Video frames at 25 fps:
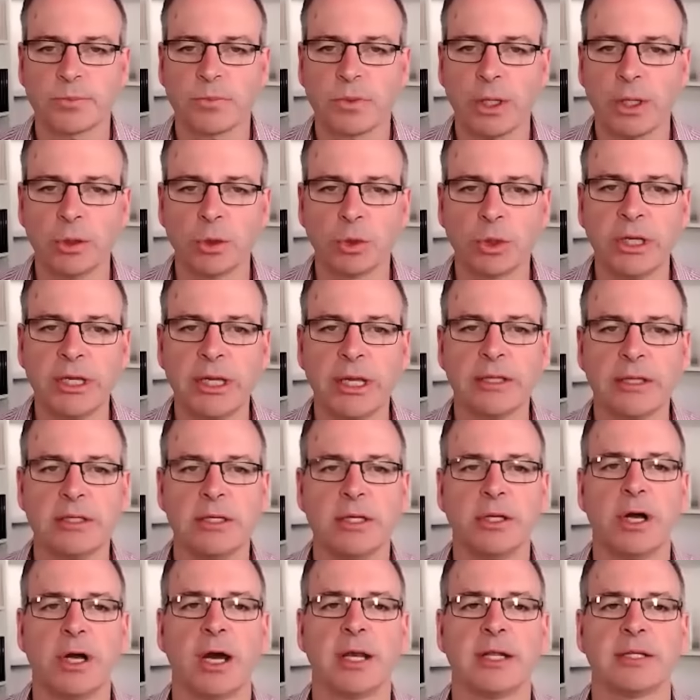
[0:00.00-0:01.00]
Looking at the
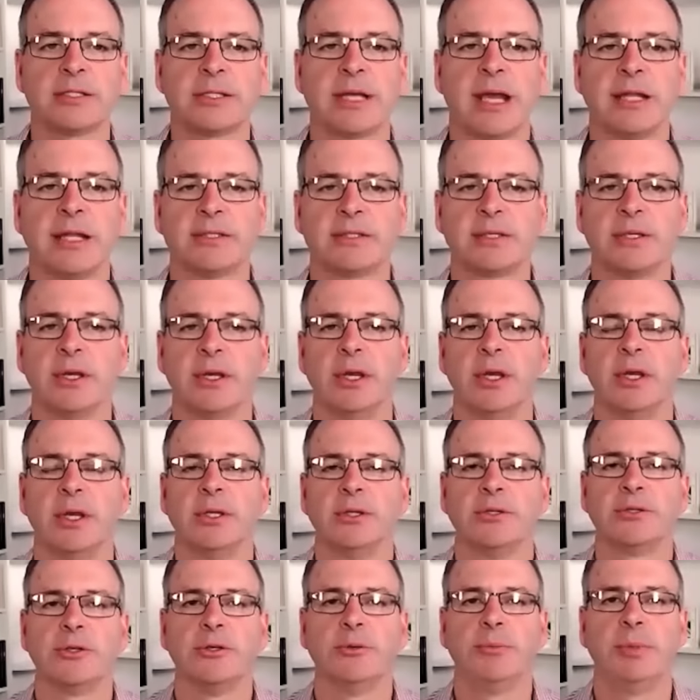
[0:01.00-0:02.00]
United States,
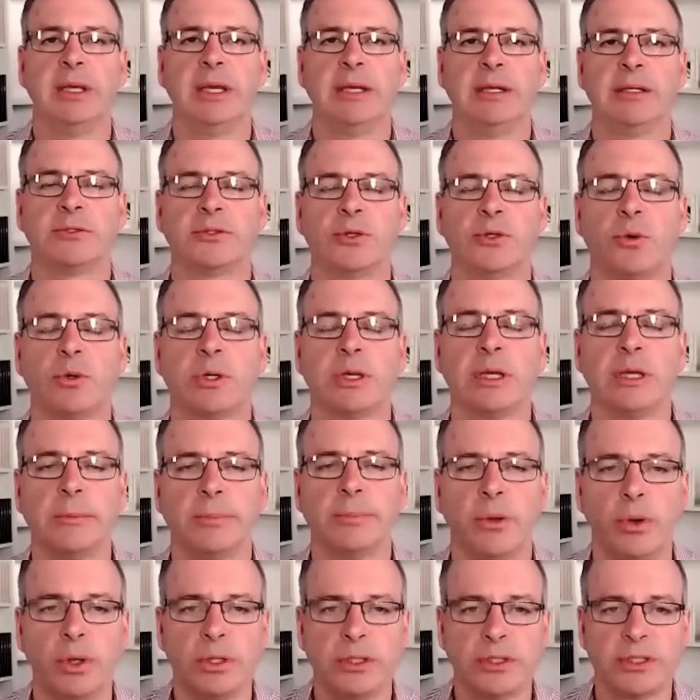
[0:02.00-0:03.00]
two big talking
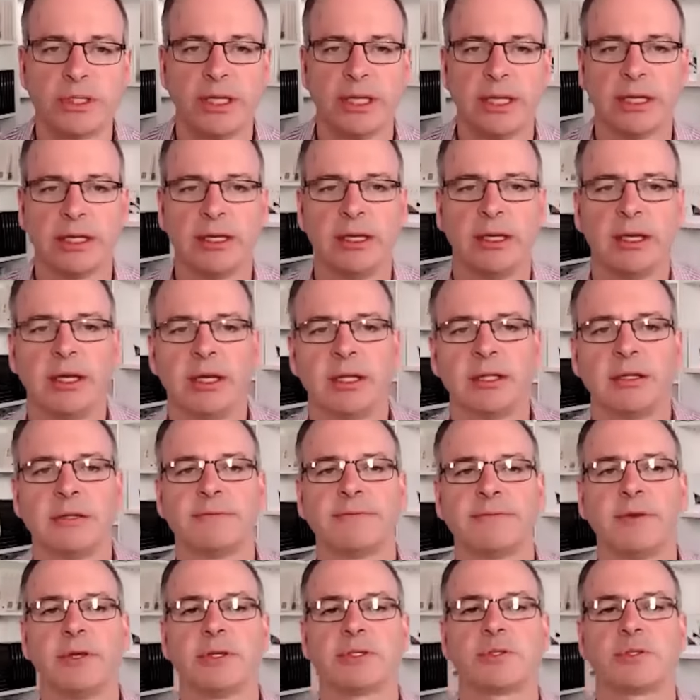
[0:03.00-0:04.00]
points here. The
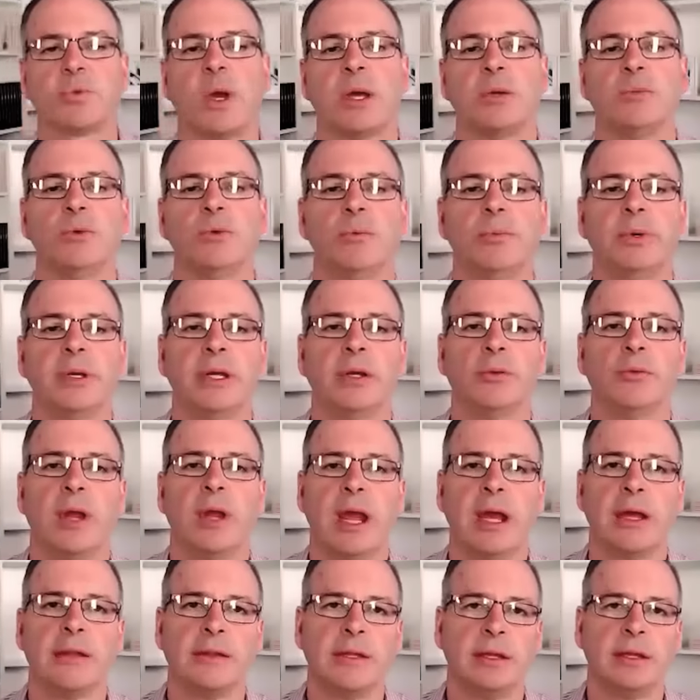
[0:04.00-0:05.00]
first one will be
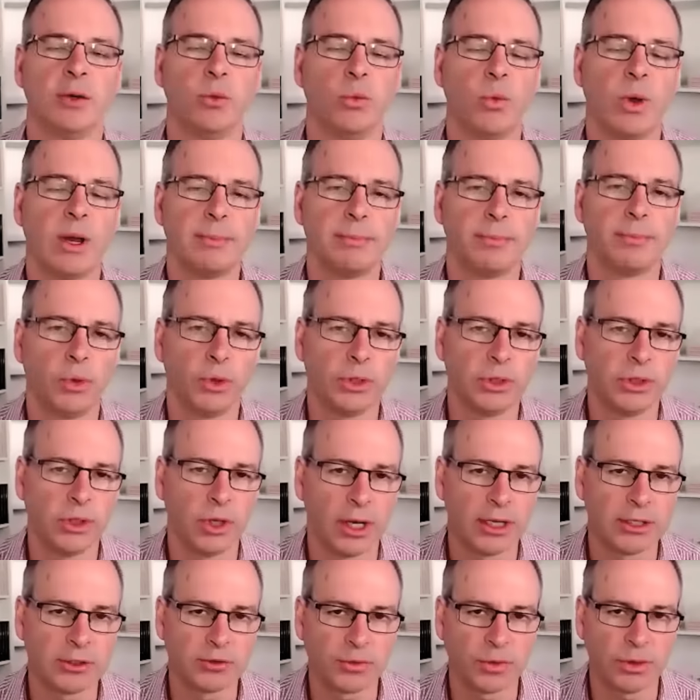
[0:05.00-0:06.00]
around the
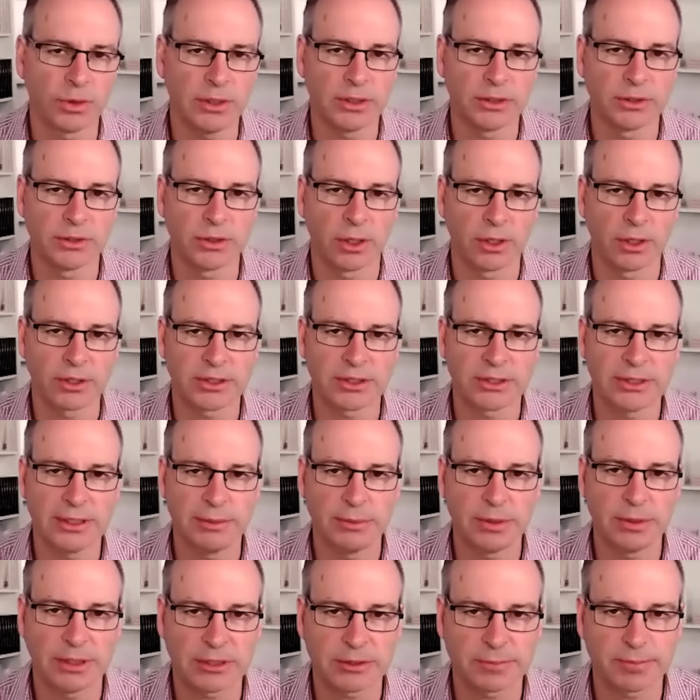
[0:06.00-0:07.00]
$1.9 trillion
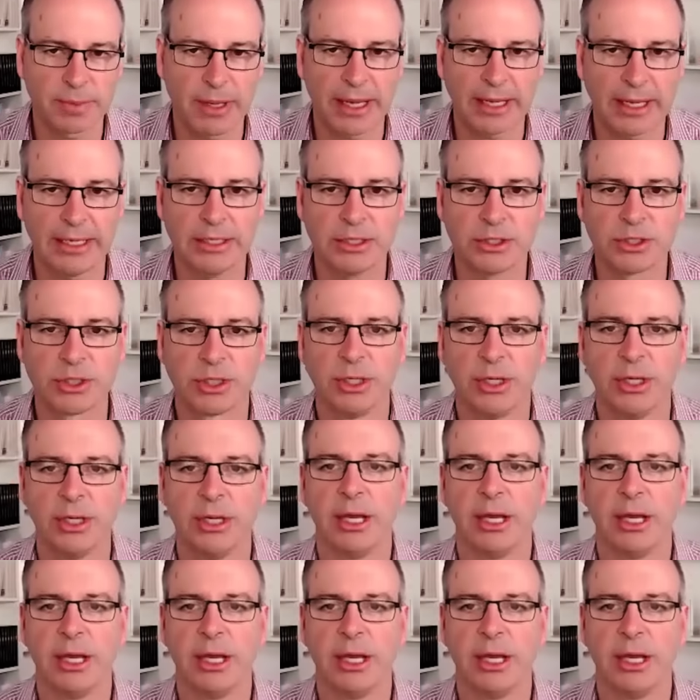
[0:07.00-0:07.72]
stimulus package.